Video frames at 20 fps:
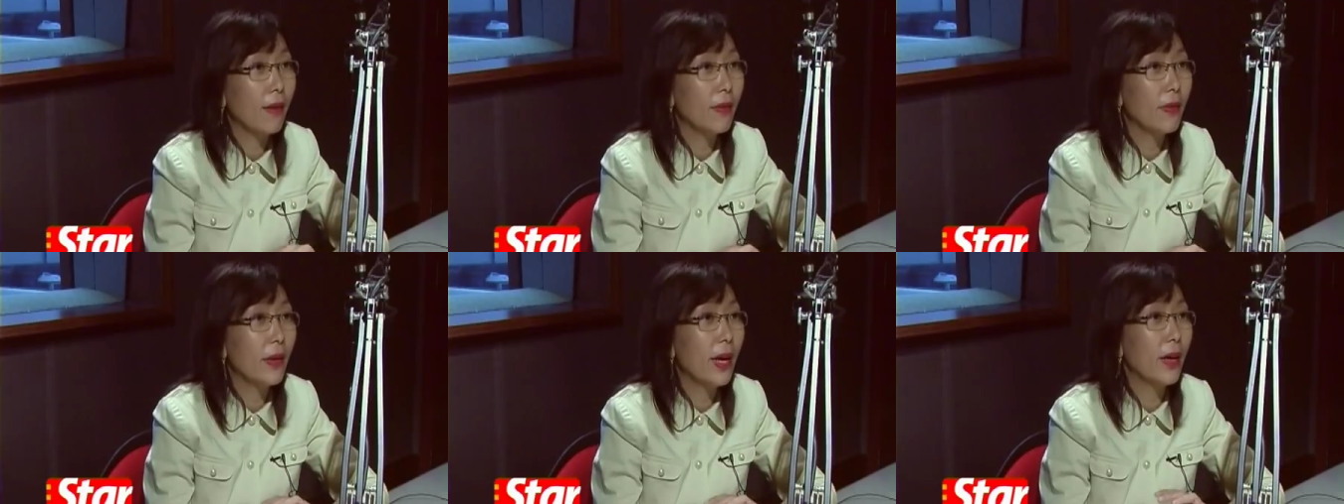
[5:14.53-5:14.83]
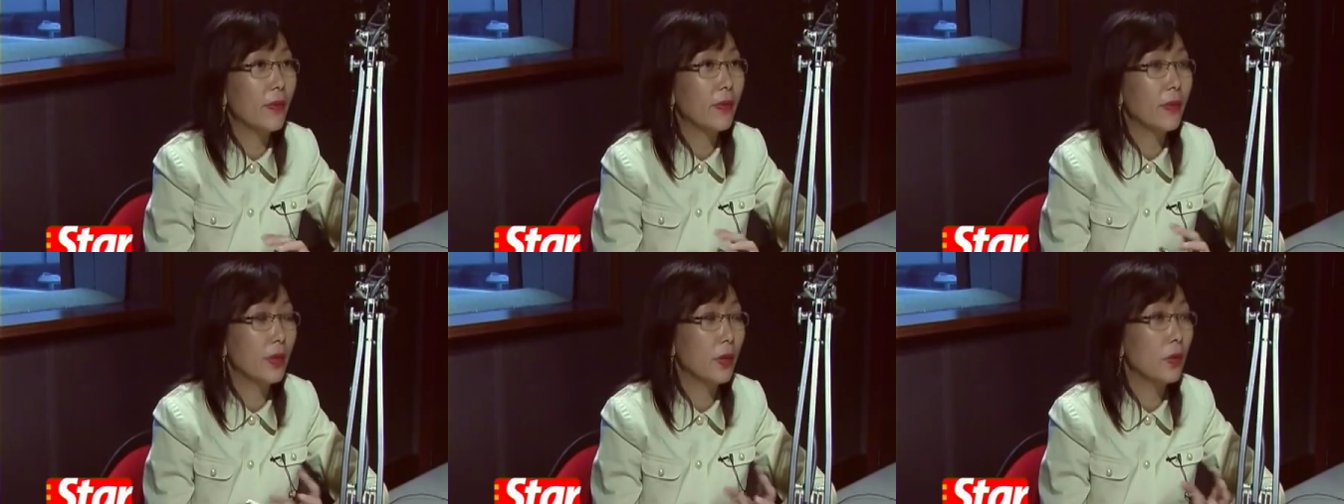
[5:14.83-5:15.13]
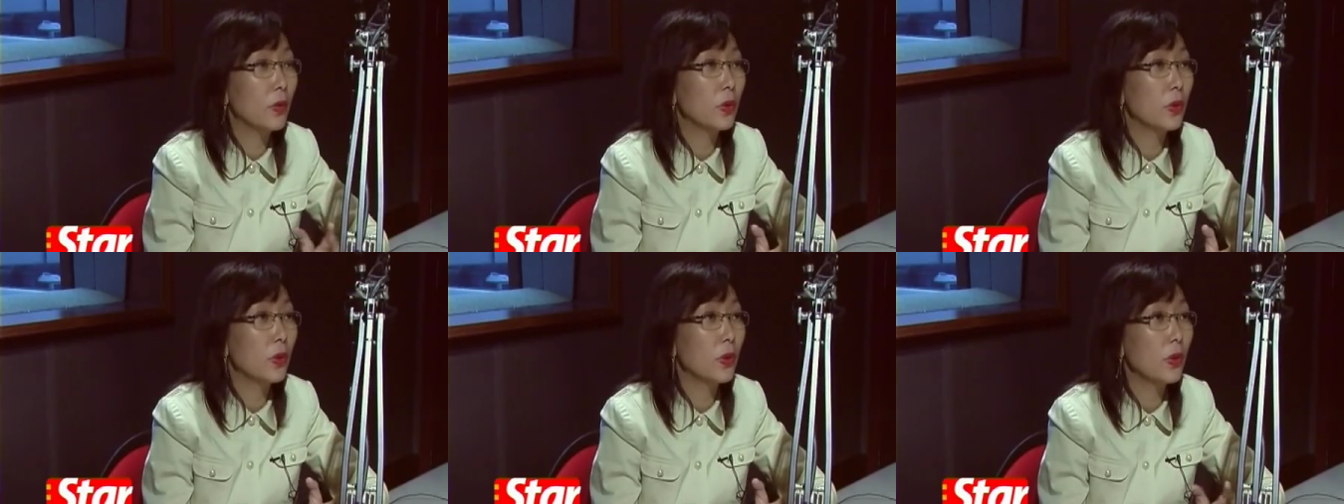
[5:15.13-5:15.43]
we have uh,
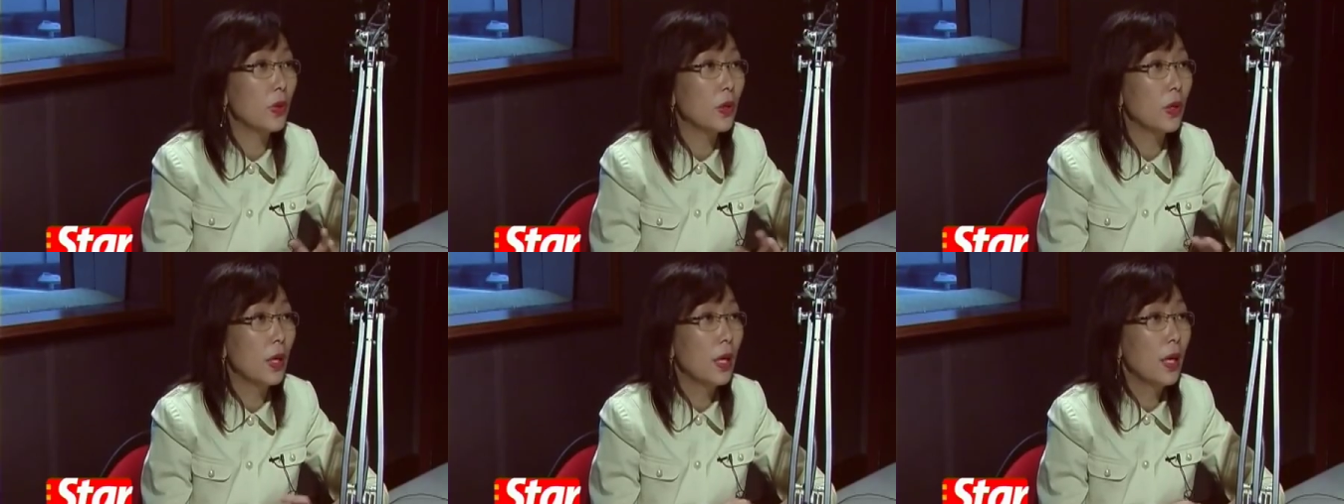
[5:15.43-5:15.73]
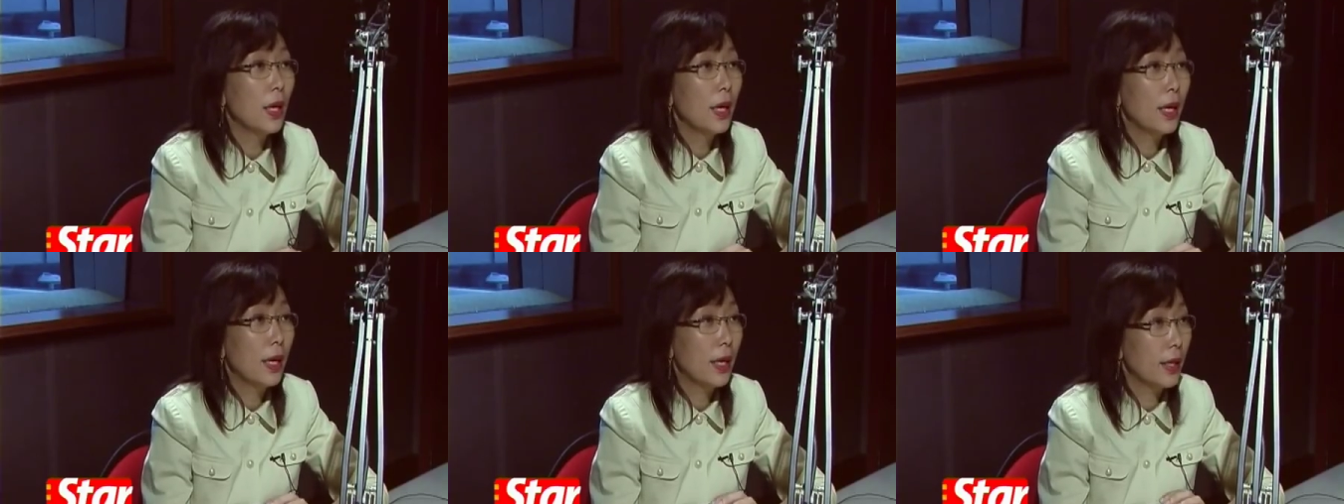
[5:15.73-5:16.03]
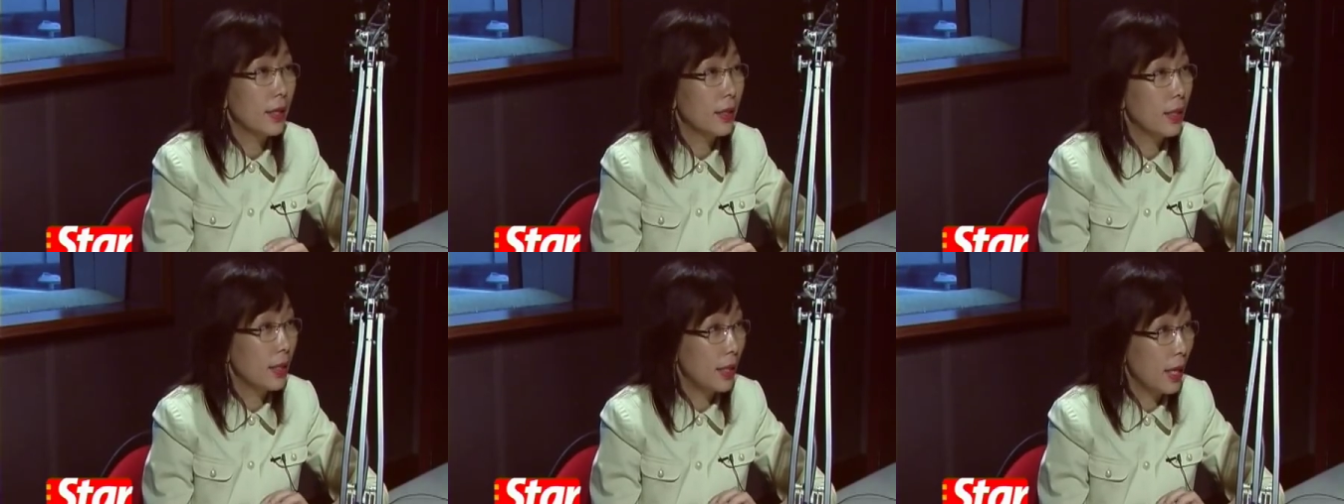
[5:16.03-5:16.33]
also
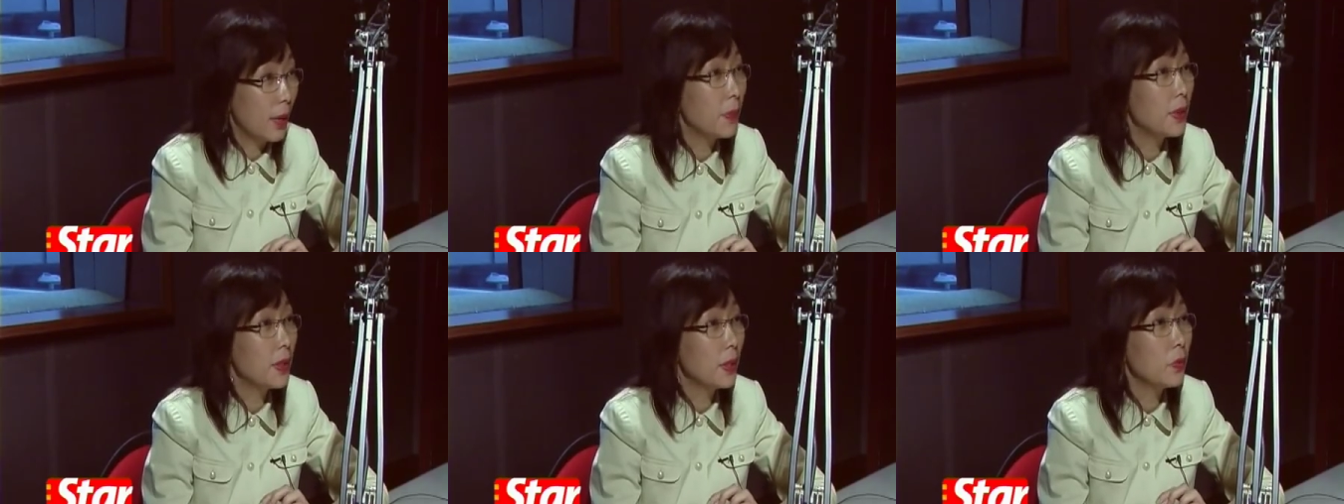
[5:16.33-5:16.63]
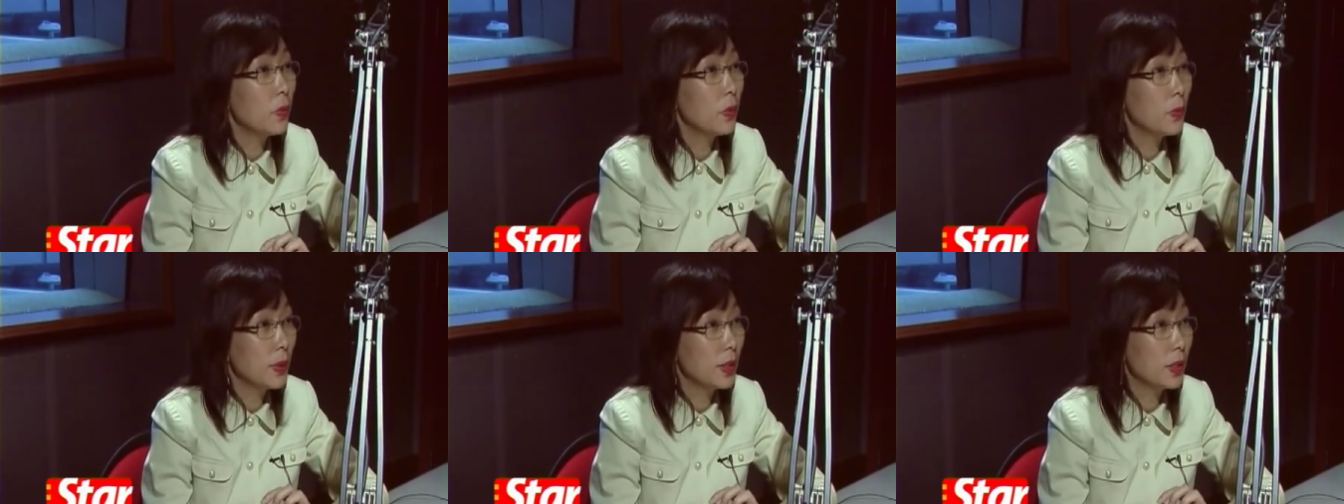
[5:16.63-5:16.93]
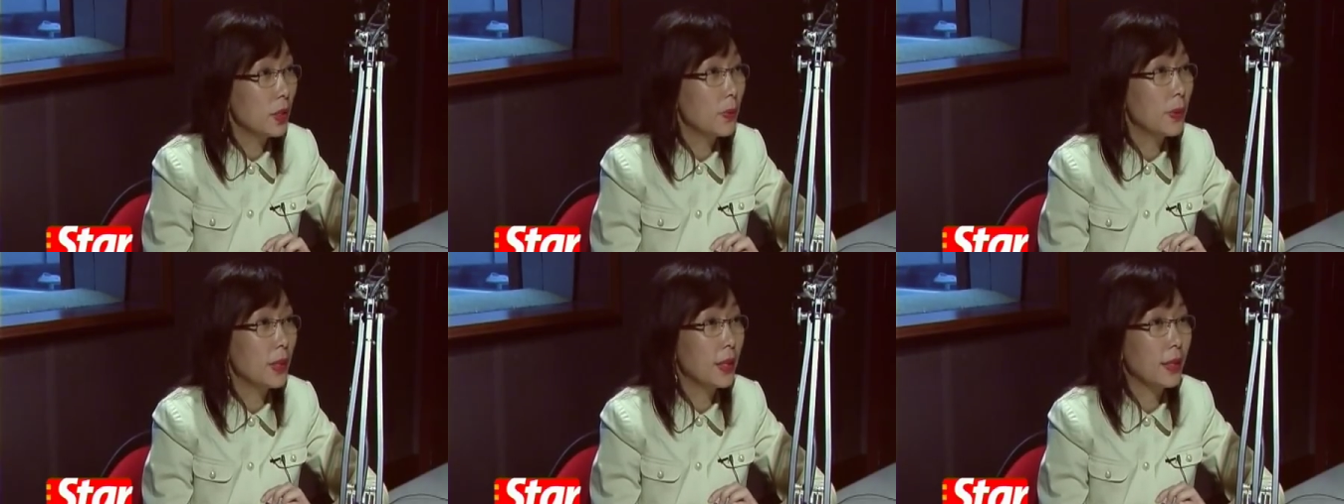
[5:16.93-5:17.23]
a deputy woman
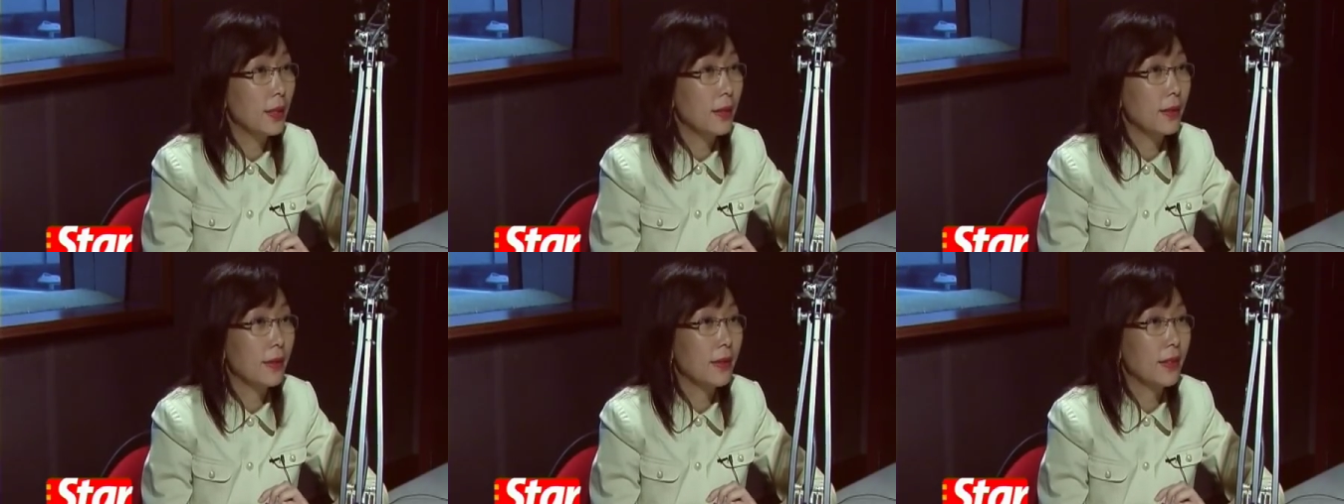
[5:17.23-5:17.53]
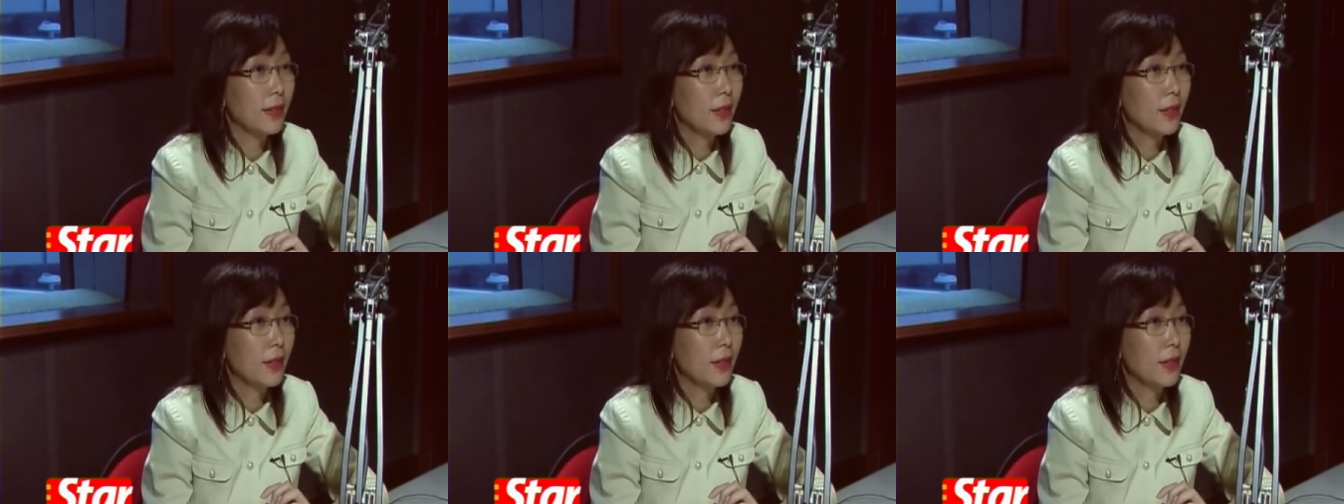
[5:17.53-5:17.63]
speaker.